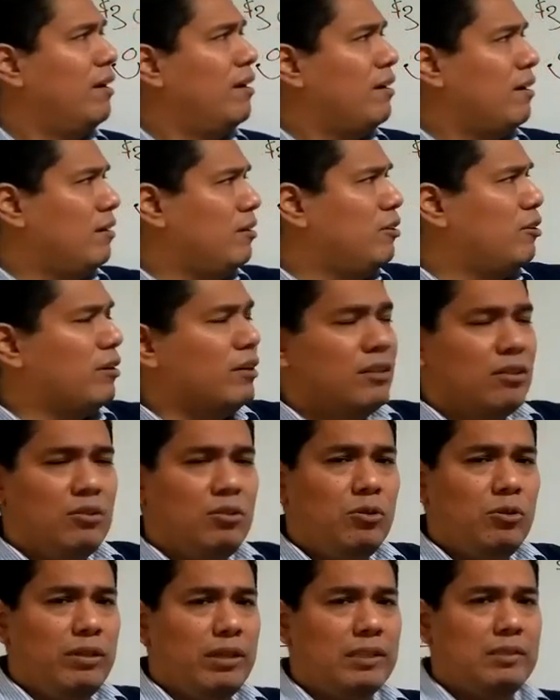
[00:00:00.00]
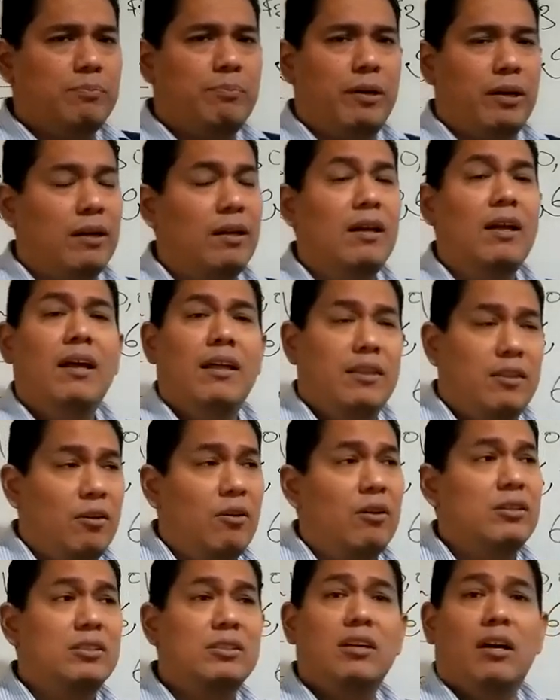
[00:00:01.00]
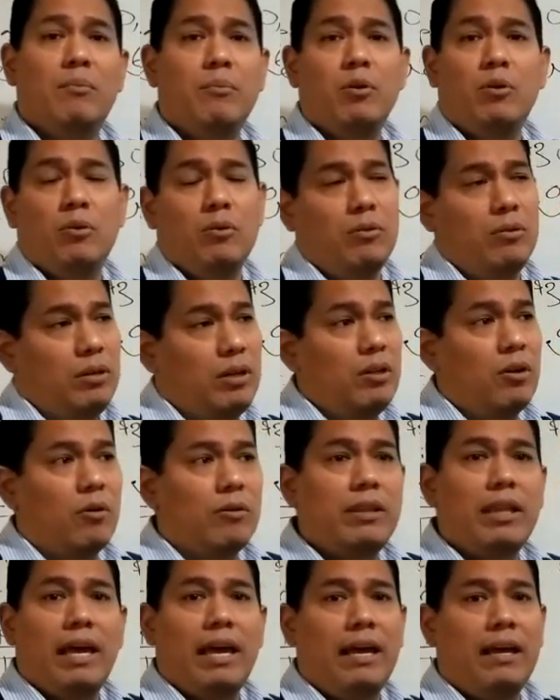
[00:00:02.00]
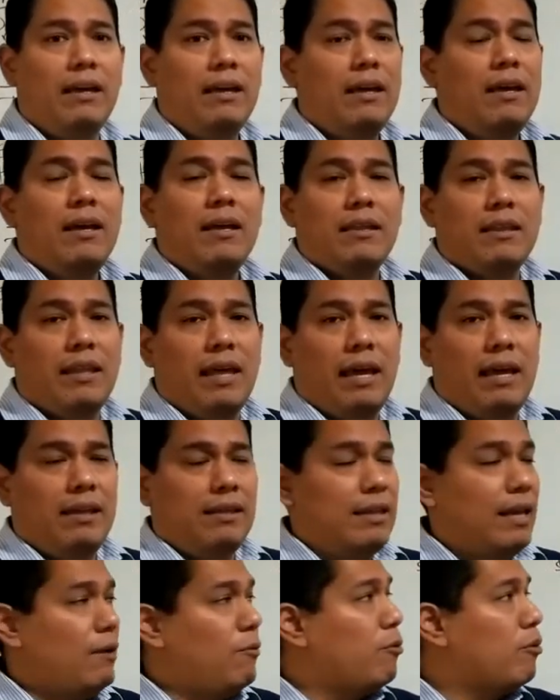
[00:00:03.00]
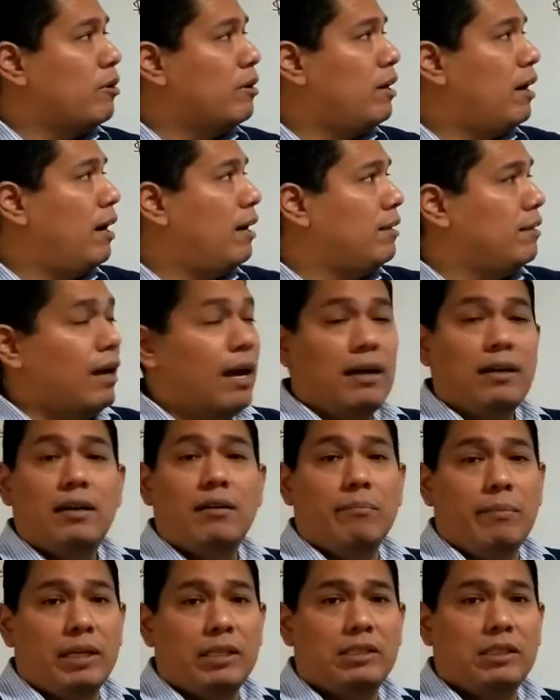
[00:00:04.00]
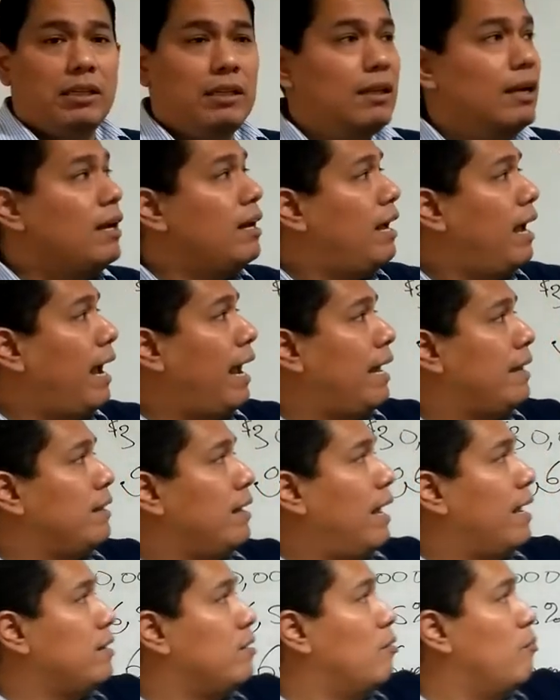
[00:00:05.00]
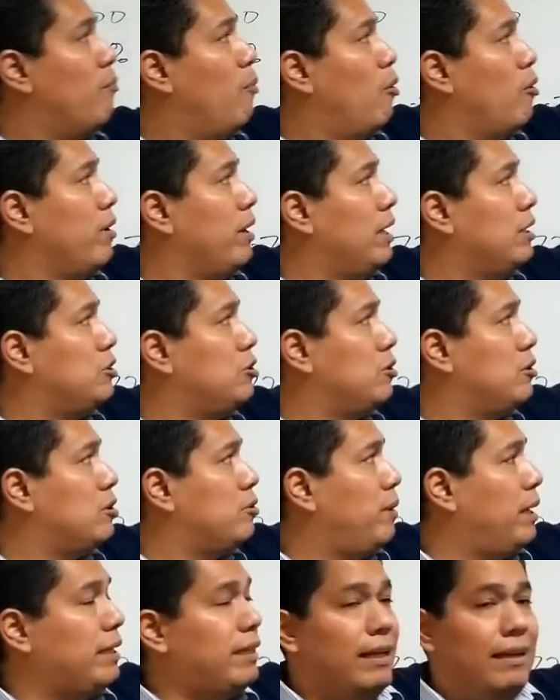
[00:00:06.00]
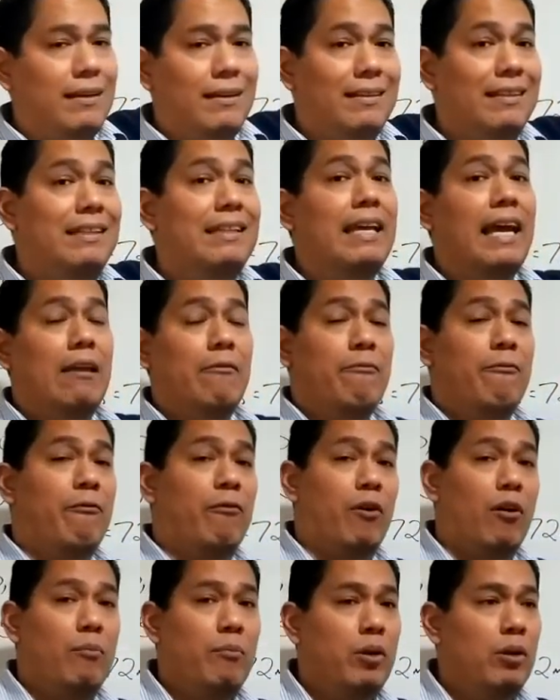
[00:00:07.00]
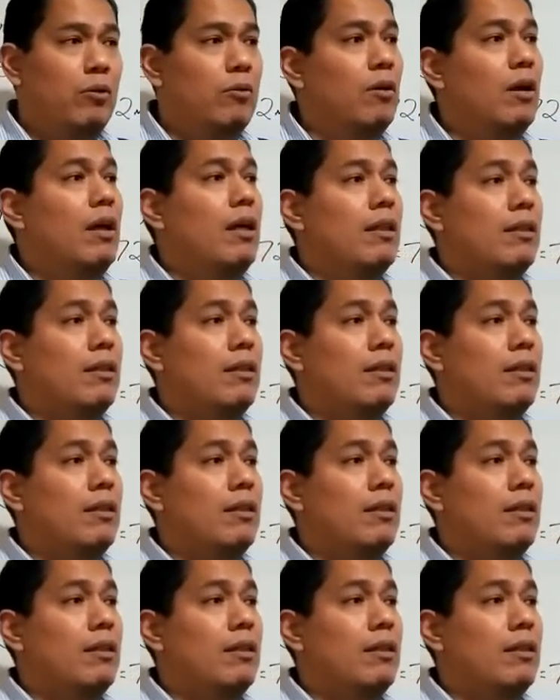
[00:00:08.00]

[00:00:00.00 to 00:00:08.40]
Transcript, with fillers: you know, going to do this, but there are some who, you know, they they they work on on commission, and and the more interest rate they can get from you,